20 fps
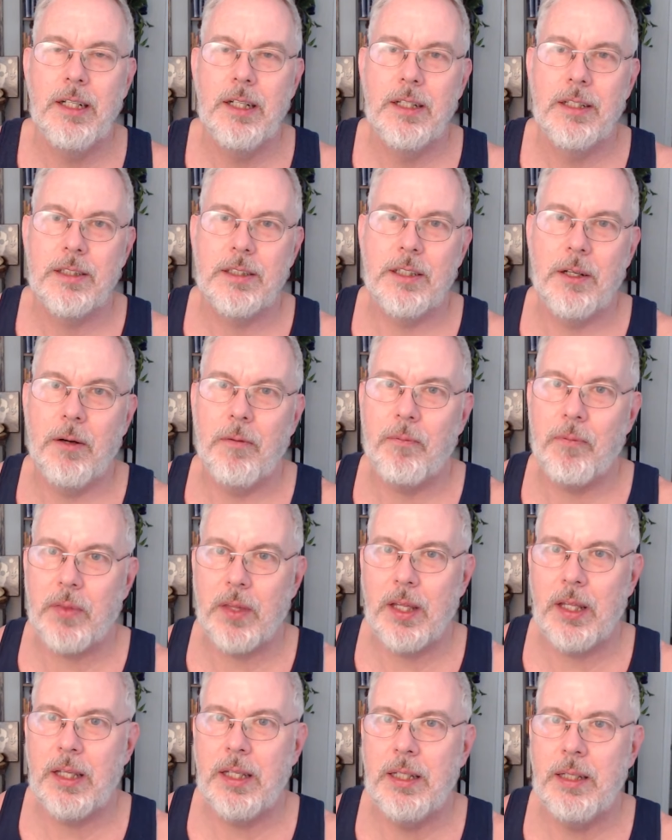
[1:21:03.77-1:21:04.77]
So
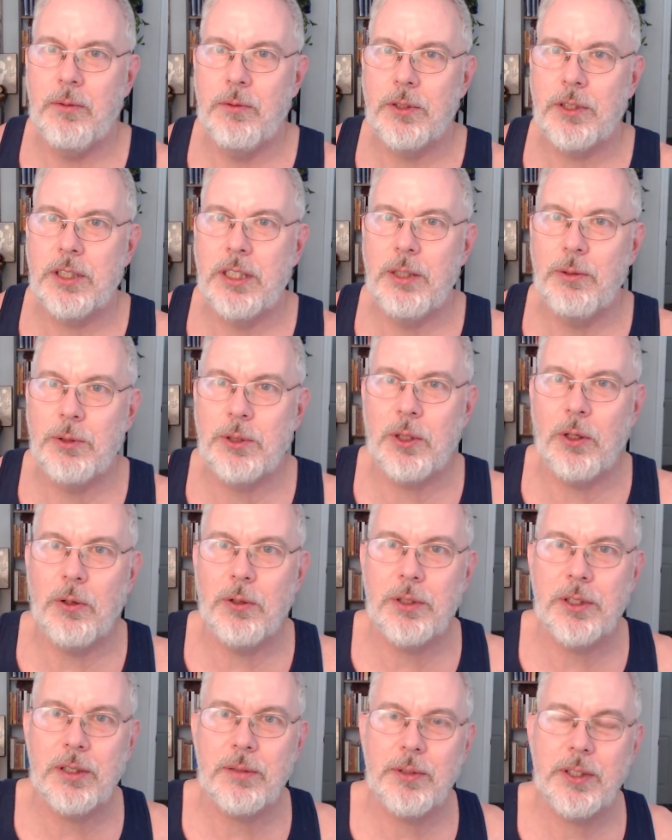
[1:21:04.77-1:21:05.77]
he was
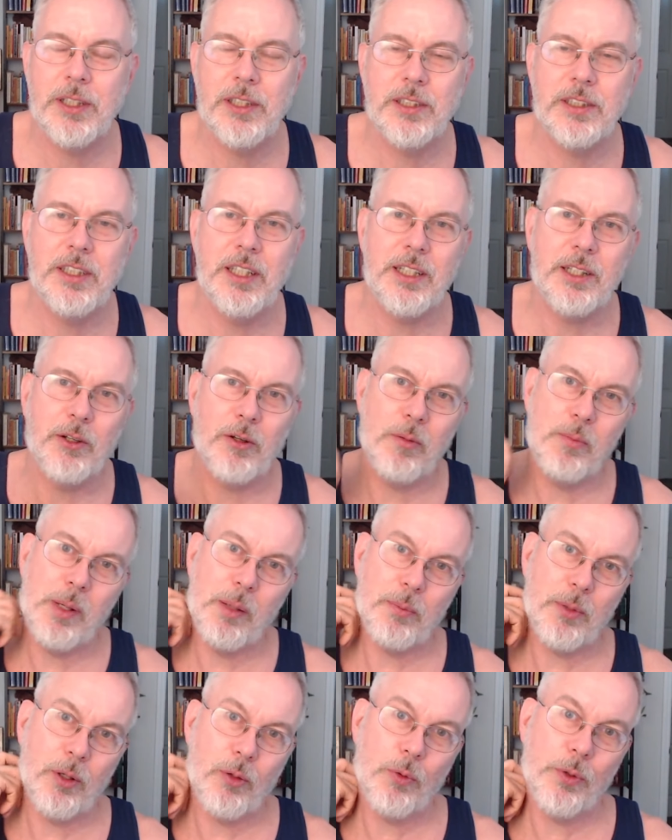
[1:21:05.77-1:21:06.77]
older because he could
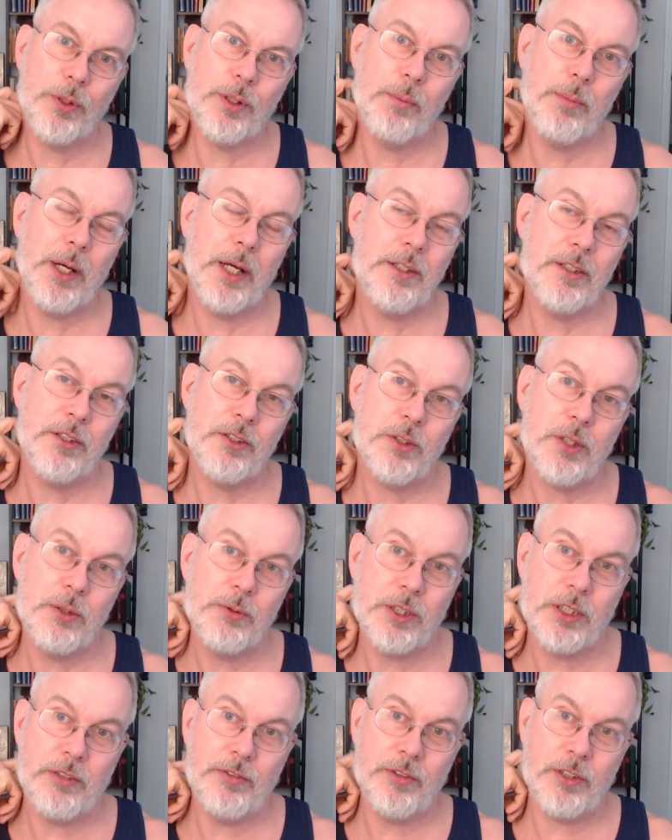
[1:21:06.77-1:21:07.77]
remember when the banyan tree
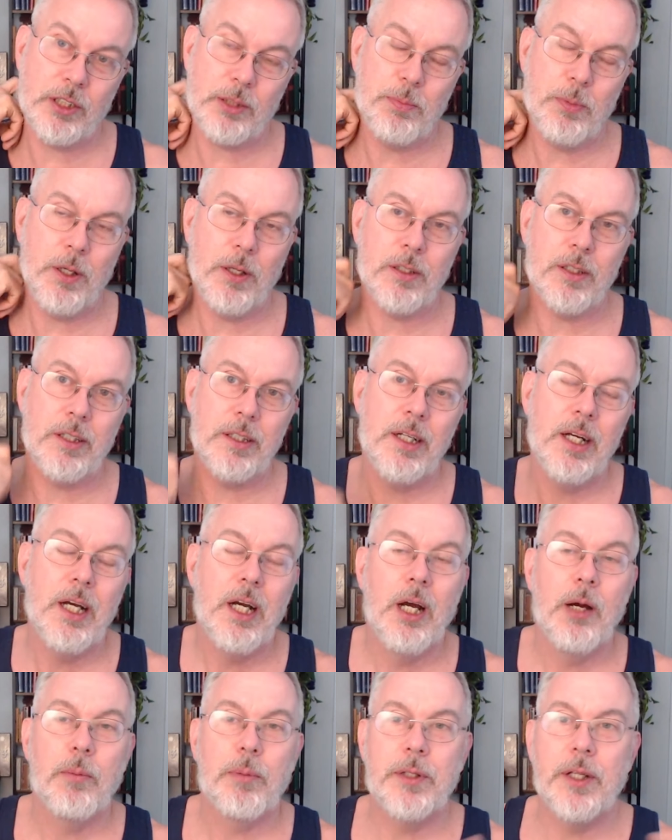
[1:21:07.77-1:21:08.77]
was even smaller.
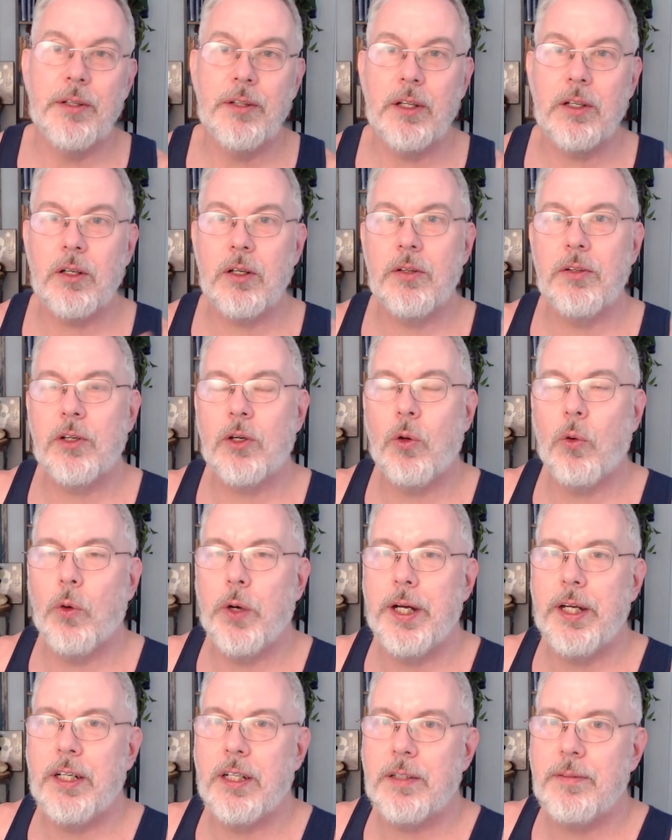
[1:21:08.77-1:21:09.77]
But then the
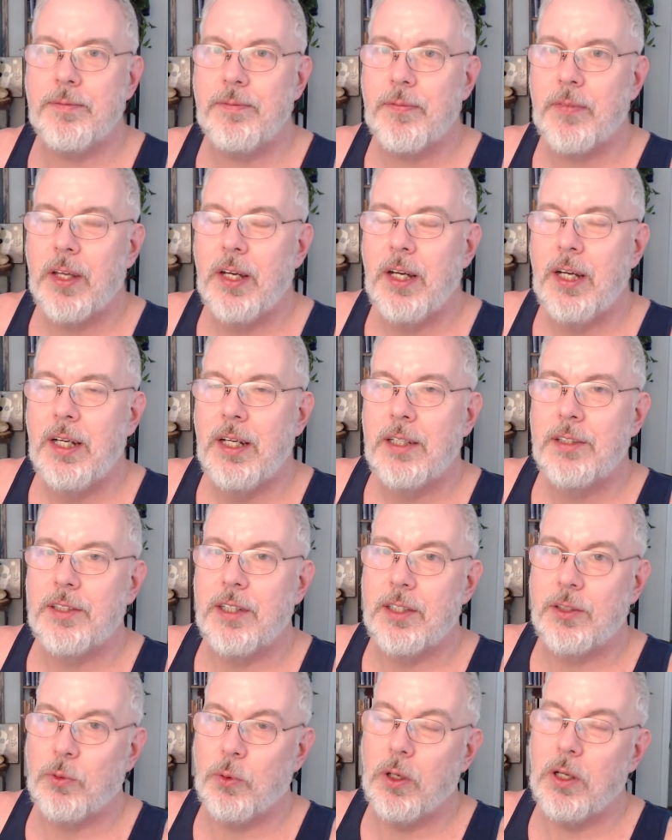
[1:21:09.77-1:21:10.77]
quail
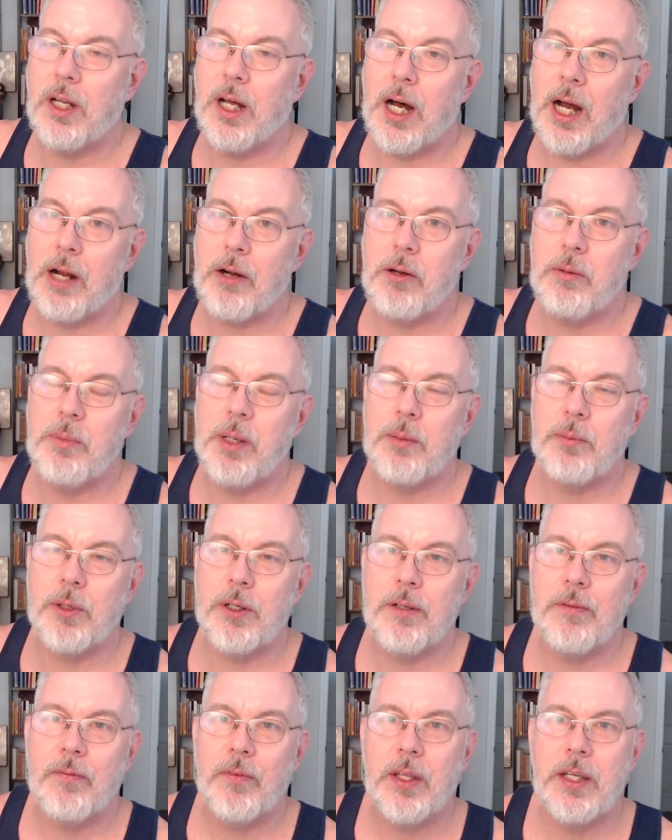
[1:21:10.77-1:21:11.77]
says, well, I
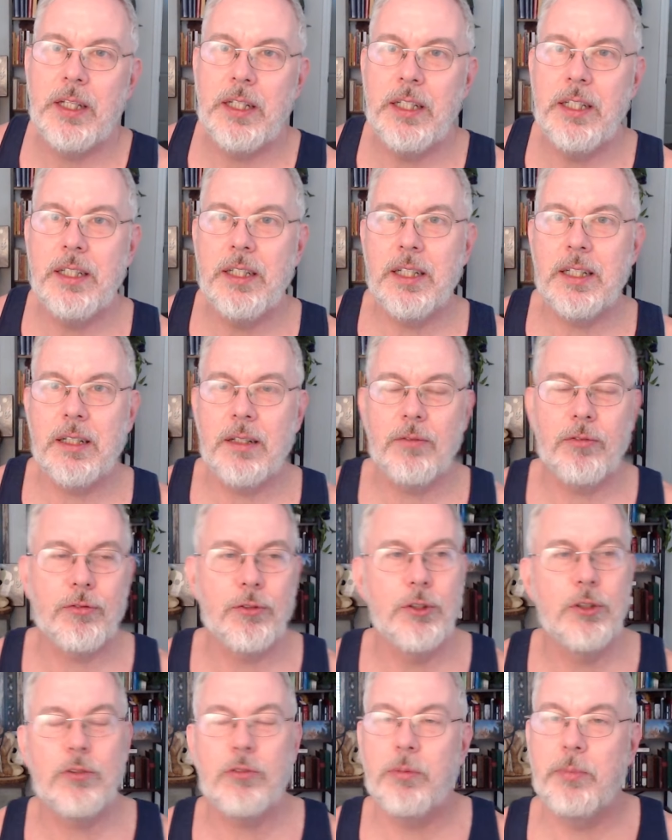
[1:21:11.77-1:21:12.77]
remember eating
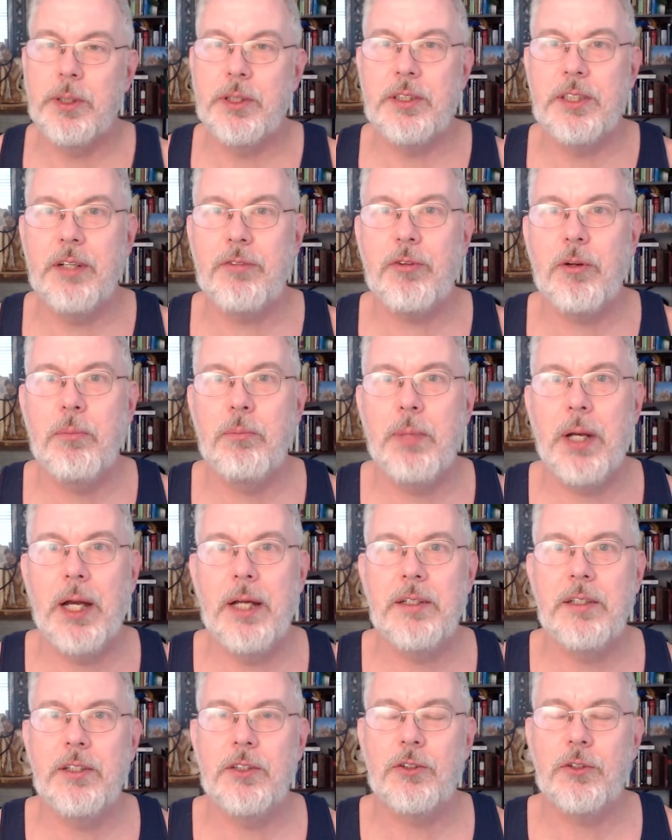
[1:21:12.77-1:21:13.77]
fruit from a different
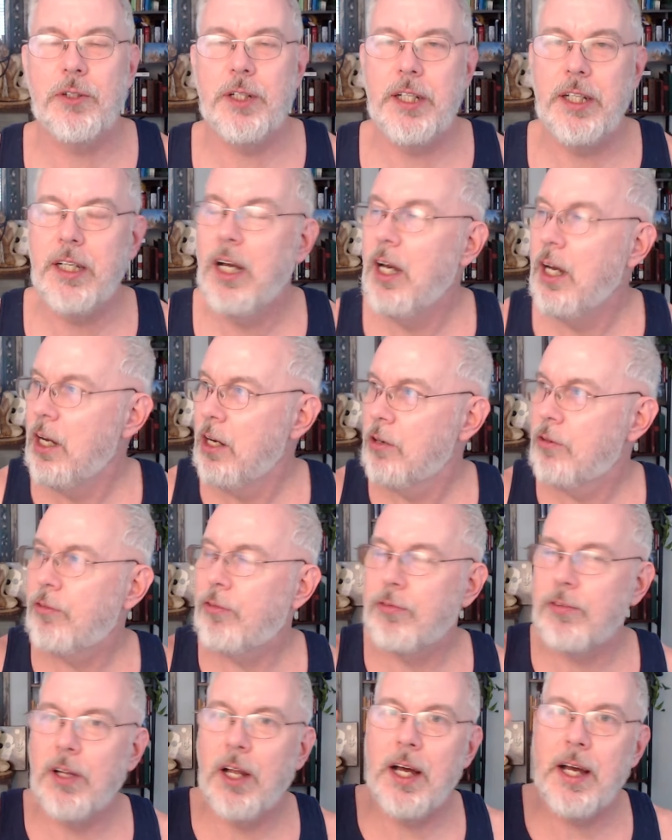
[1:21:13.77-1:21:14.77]
banyan tree,
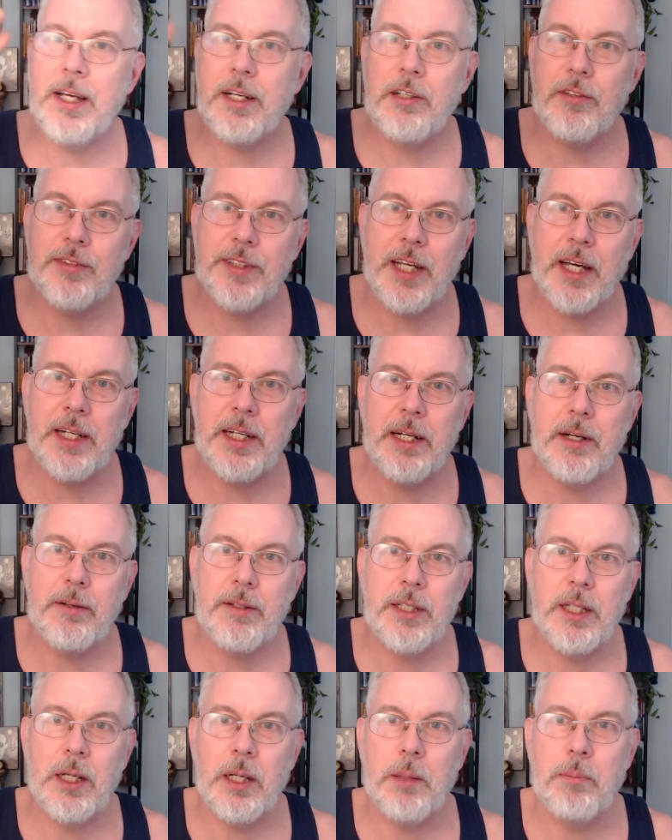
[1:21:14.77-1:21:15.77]
flying over that
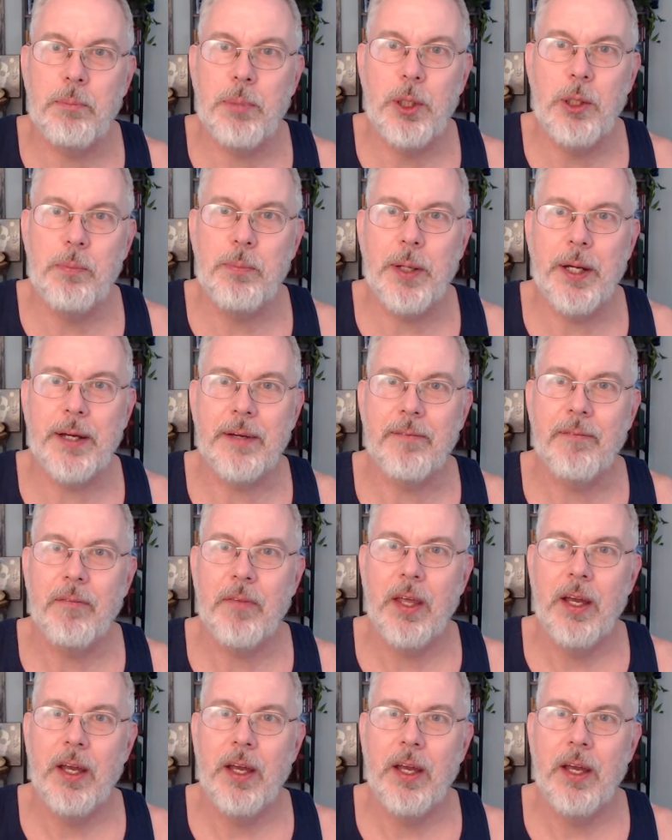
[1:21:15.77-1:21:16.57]
area and pooping.